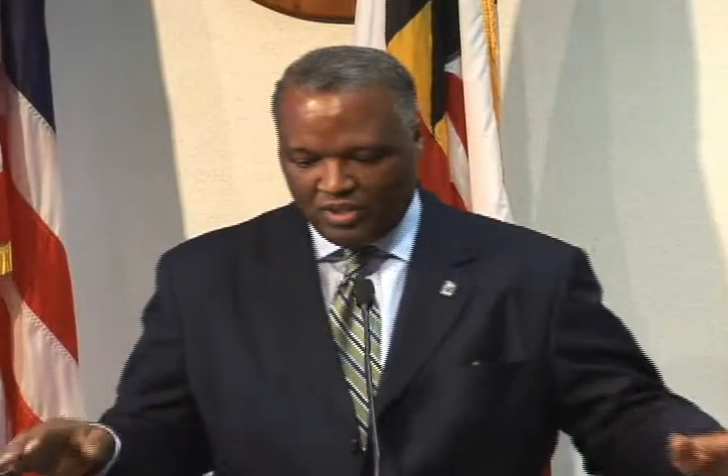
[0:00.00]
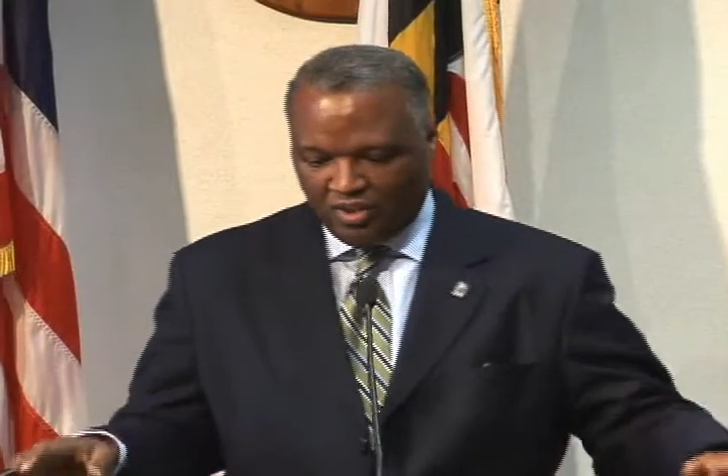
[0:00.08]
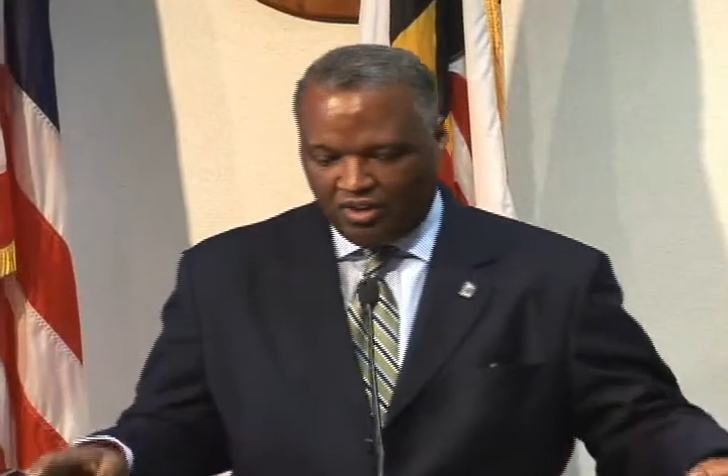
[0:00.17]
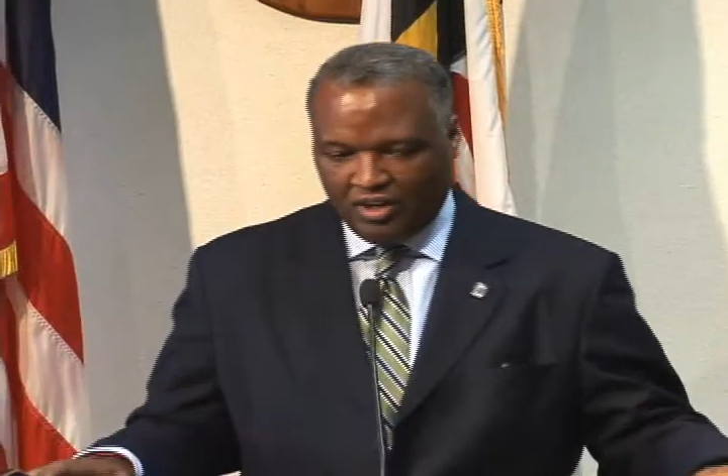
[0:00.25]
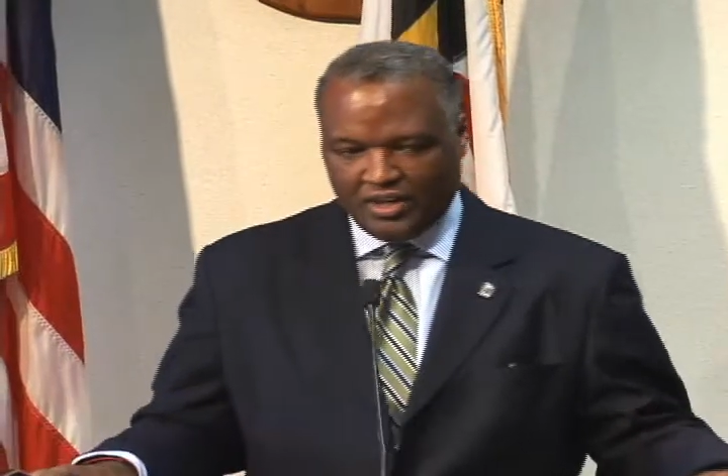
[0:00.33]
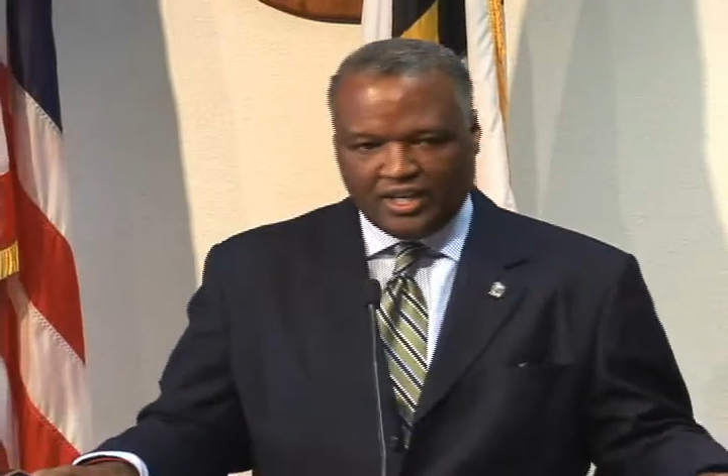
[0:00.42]
be
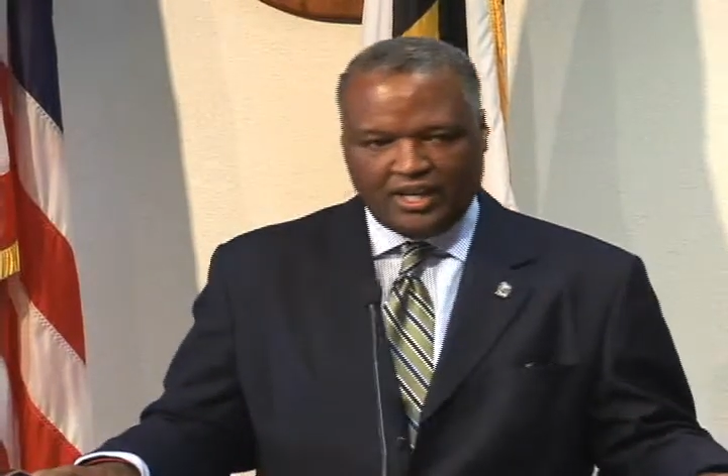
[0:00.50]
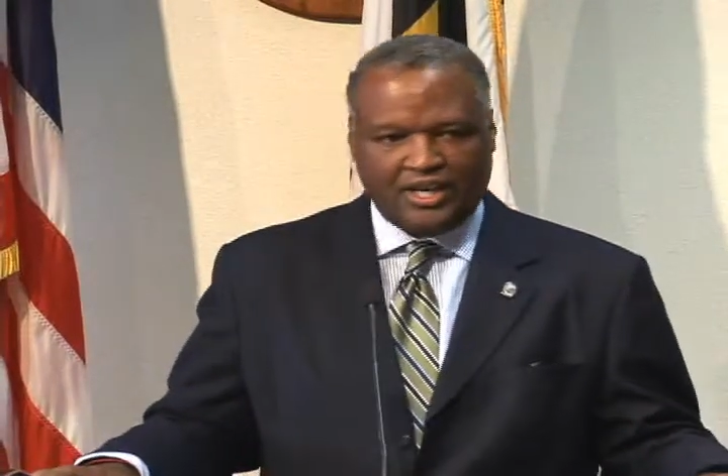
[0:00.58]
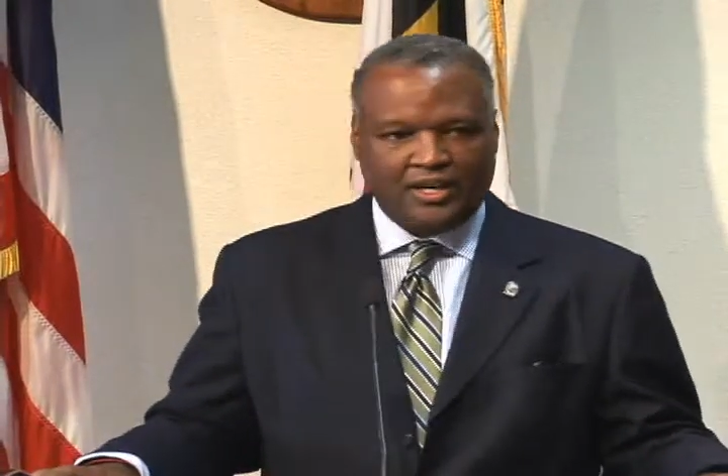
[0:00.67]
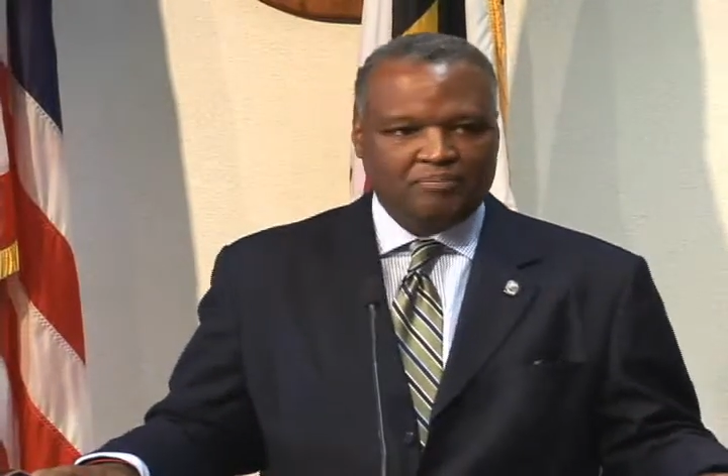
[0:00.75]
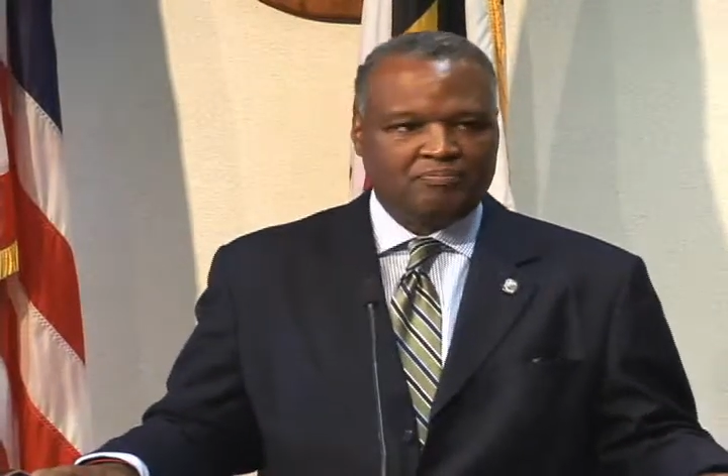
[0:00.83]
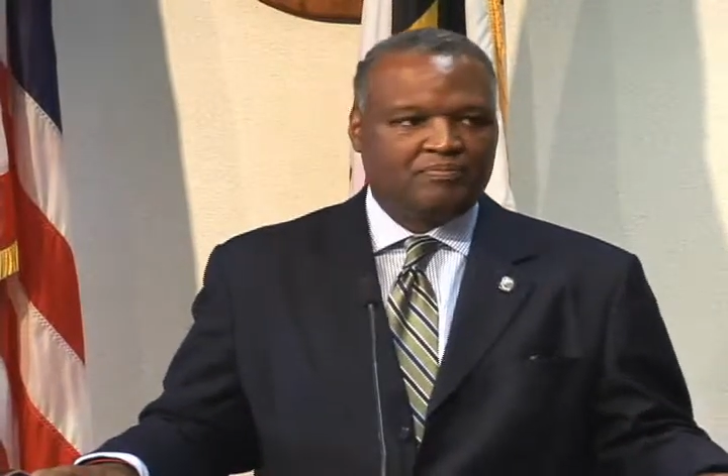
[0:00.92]

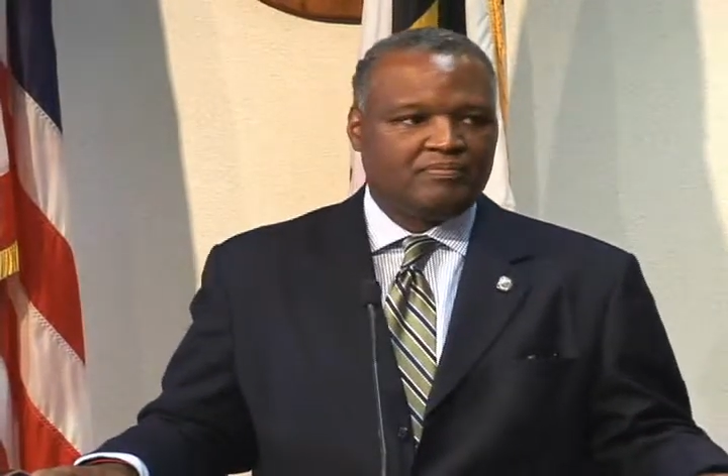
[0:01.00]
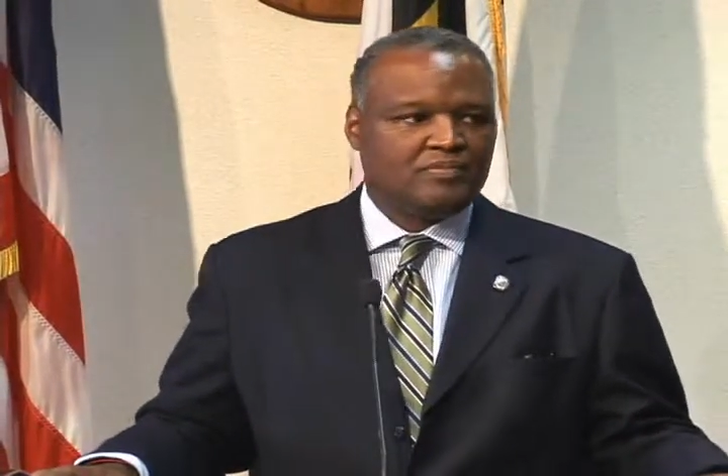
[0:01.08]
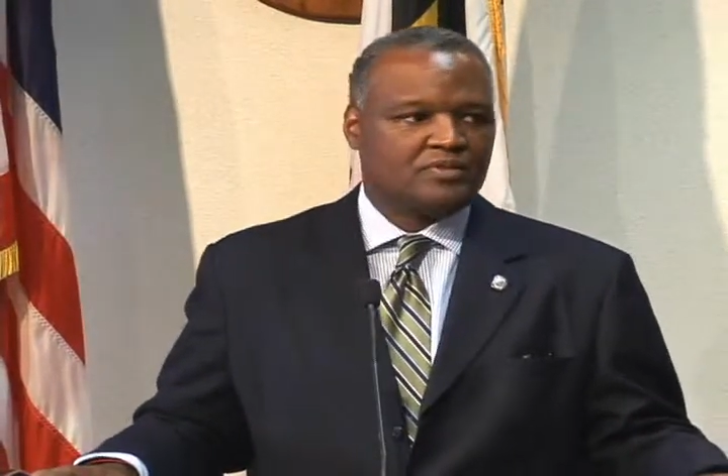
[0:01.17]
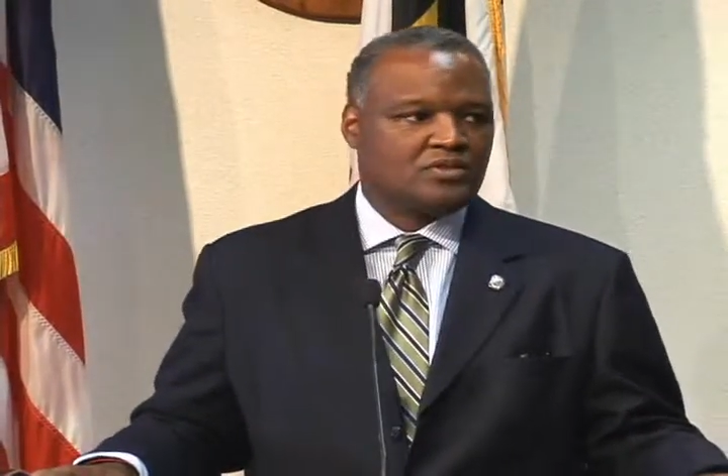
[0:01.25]
long.